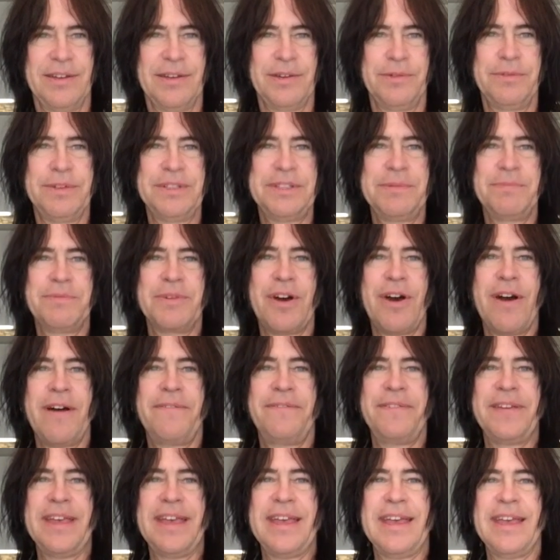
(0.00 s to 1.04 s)
with some
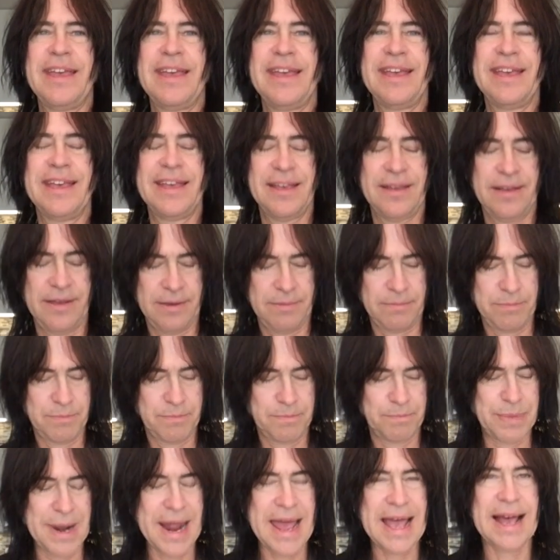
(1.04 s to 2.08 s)
coffee,
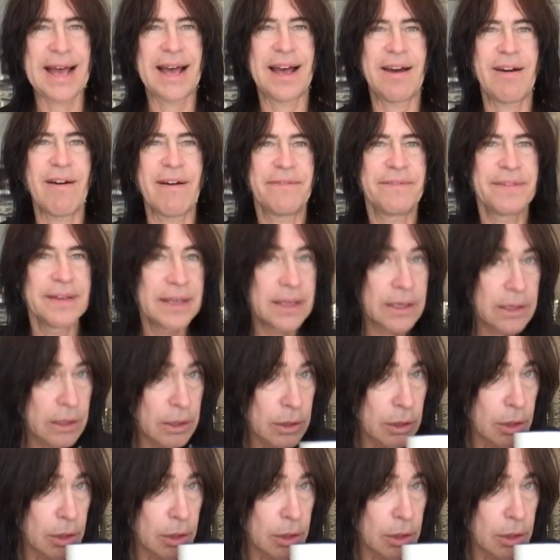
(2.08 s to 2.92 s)
black coffee.